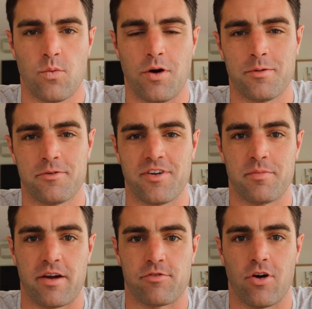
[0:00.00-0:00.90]
Welcome to
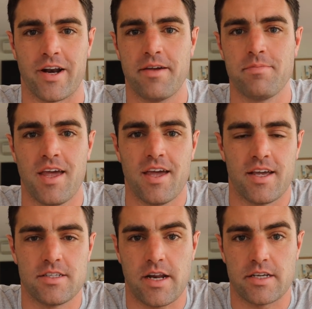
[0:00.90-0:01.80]
Feedback Friday.
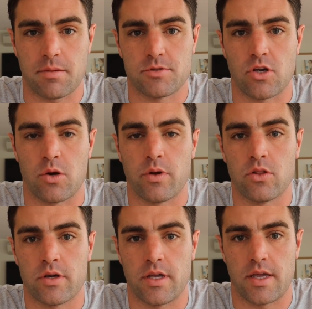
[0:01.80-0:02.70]
In today's episode, we're
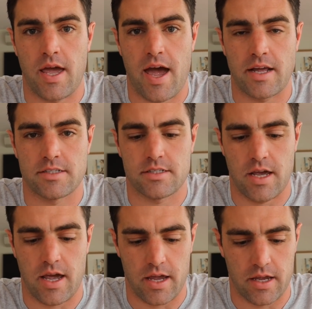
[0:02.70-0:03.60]
looking at
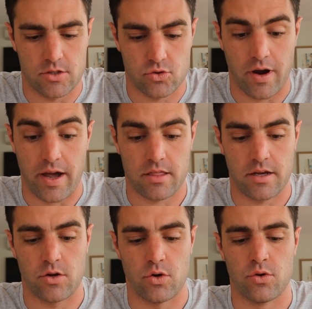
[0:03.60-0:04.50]
a
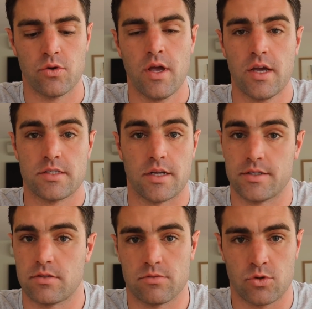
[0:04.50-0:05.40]
triathlete who said
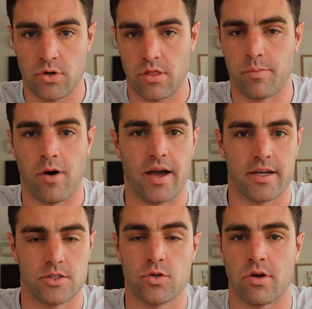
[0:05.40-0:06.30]
he's good on the
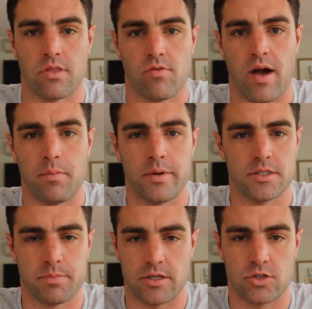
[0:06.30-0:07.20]
bike, he's good on the run, but
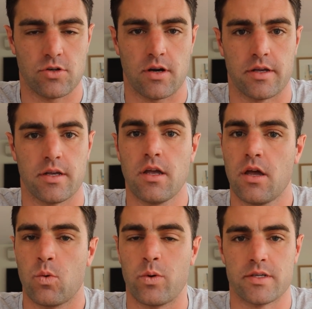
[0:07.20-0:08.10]
he's been struggling
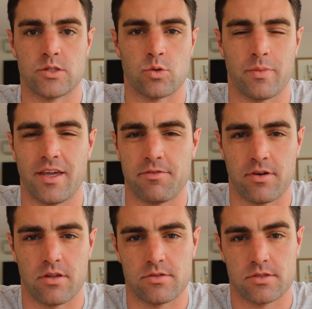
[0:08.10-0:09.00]
with his swimming. He
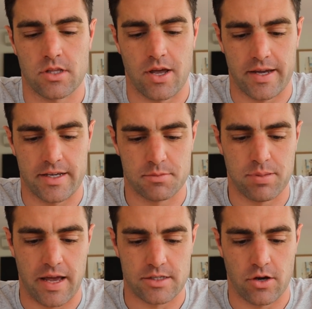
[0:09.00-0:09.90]
feels like he's
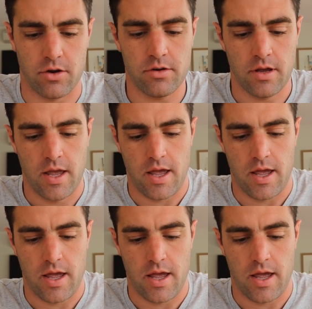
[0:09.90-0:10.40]
plateaued.